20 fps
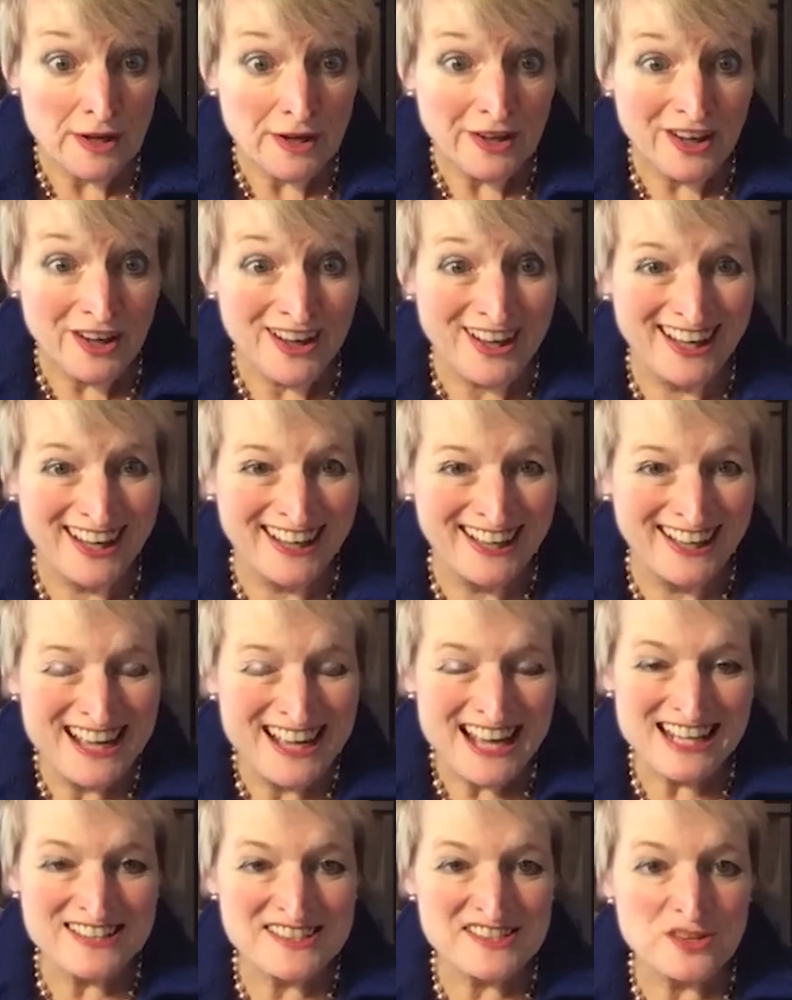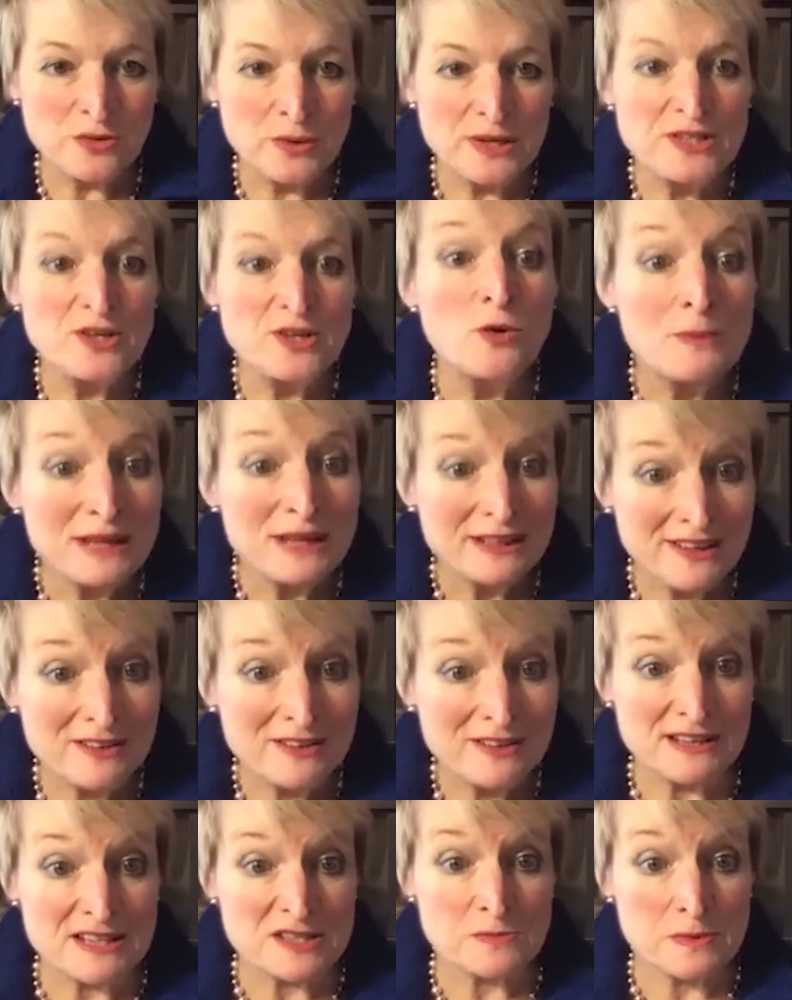Uh, and so we don't make the
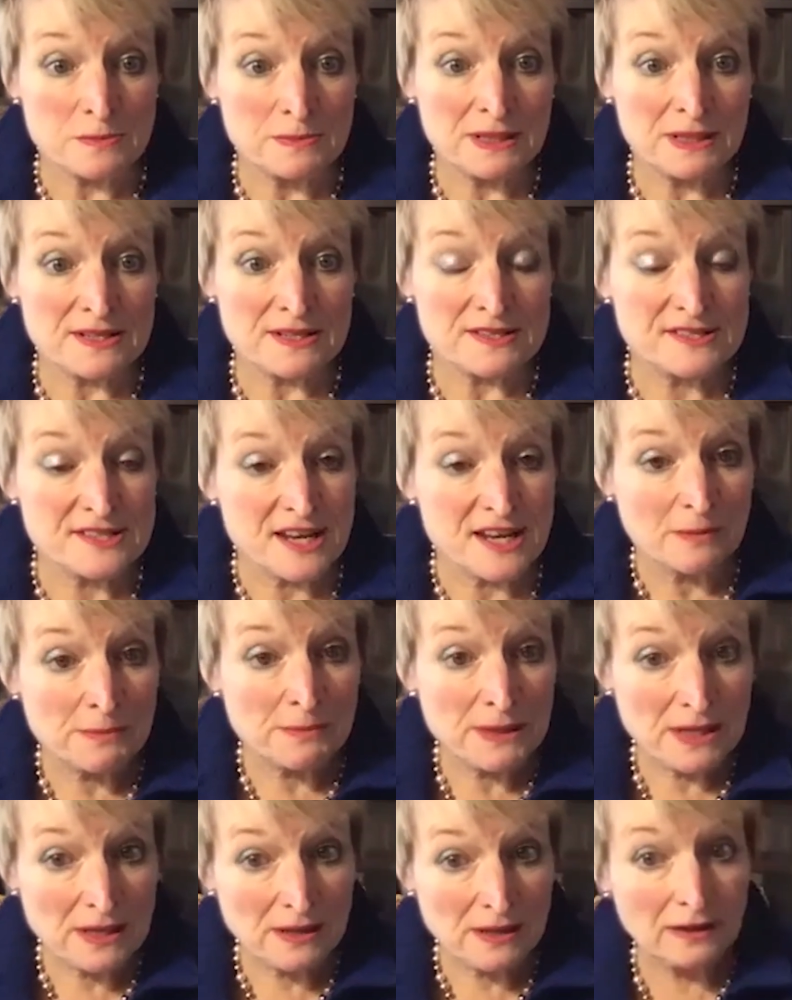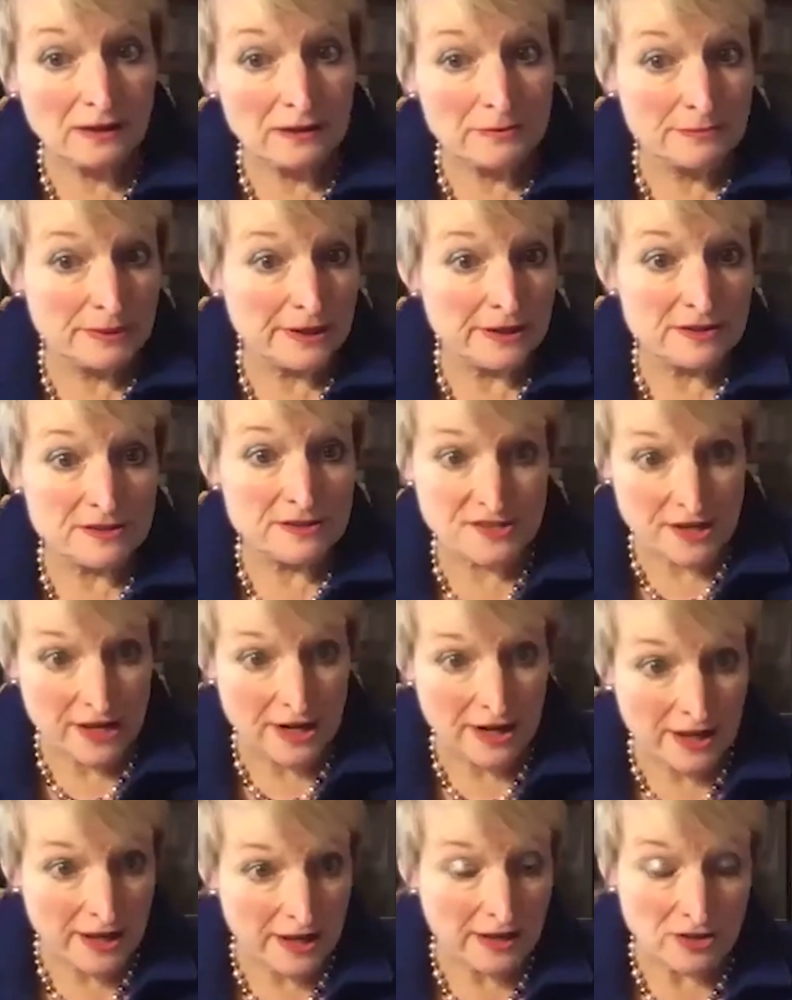investment because state B compared to state
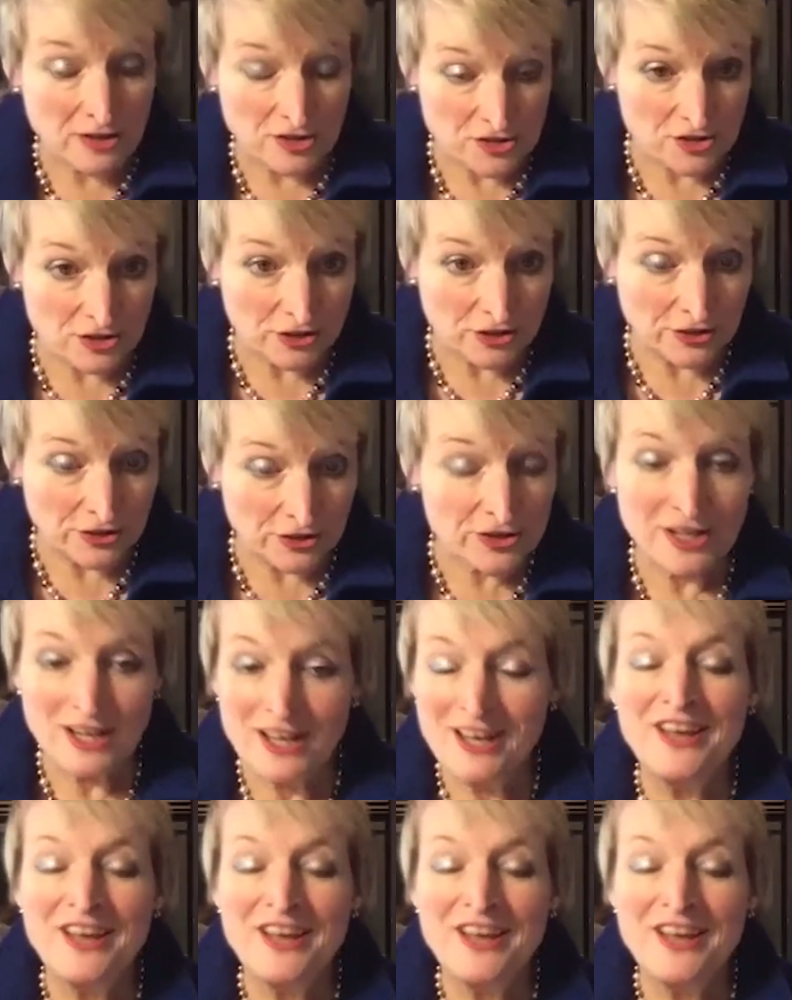A doesn't look good.